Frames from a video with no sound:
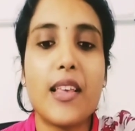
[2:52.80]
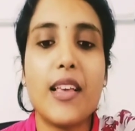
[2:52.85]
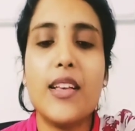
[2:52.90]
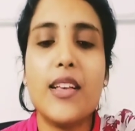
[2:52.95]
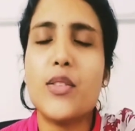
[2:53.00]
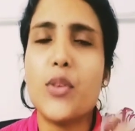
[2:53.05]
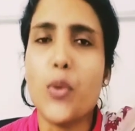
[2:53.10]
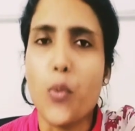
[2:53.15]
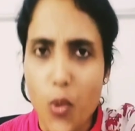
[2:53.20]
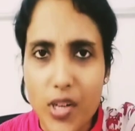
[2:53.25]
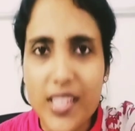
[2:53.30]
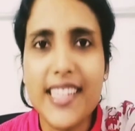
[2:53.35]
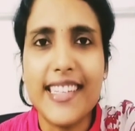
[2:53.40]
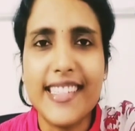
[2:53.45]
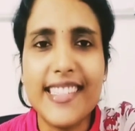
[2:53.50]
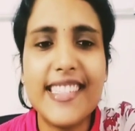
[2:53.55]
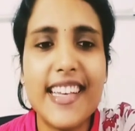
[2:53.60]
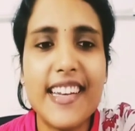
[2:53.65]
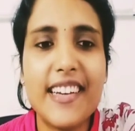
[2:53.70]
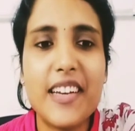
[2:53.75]
So what
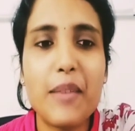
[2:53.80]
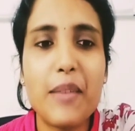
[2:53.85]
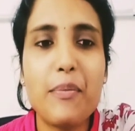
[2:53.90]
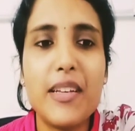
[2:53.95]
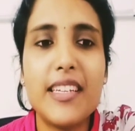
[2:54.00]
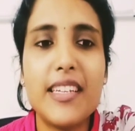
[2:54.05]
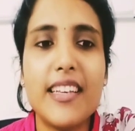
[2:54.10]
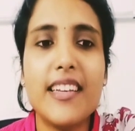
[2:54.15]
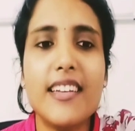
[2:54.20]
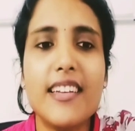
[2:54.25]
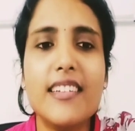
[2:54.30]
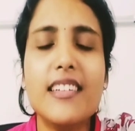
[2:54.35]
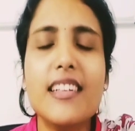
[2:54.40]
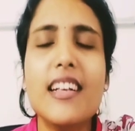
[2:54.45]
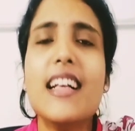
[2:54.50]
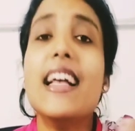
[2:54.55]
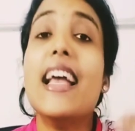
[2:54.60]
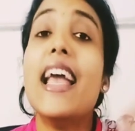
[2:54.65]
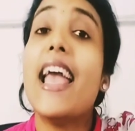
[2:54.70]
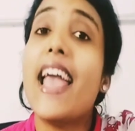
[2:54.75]
is genetic material?
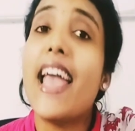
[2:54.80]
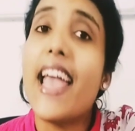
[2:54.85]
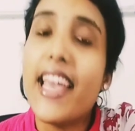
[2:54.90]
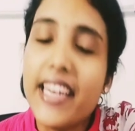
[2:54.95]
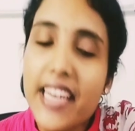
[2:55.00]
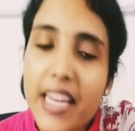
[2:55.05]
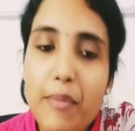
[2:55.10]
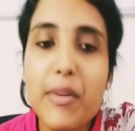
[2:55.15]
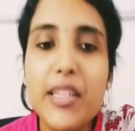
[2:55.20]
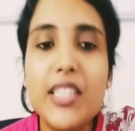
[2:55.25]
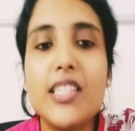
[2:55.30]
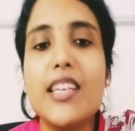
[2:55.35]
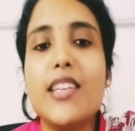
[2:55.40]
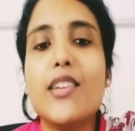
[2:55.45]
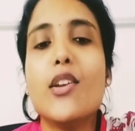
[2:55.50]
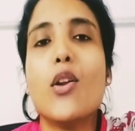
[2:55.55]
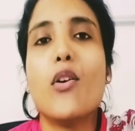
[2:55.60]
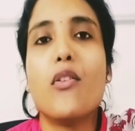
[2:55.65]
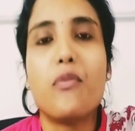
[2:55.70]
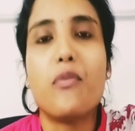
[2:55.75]
Any
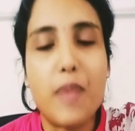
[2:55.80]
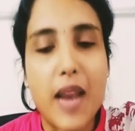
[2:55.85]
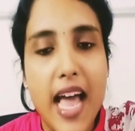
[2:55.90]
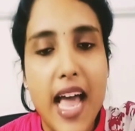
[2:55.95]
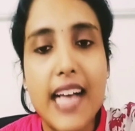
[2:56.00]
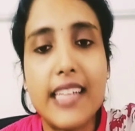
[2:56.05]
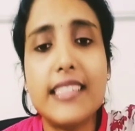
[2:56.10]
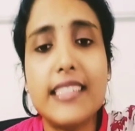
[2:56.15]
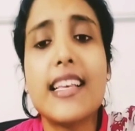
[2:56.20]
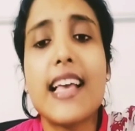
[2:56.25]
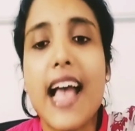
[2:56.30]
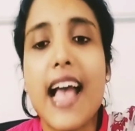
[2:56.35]
material of plant,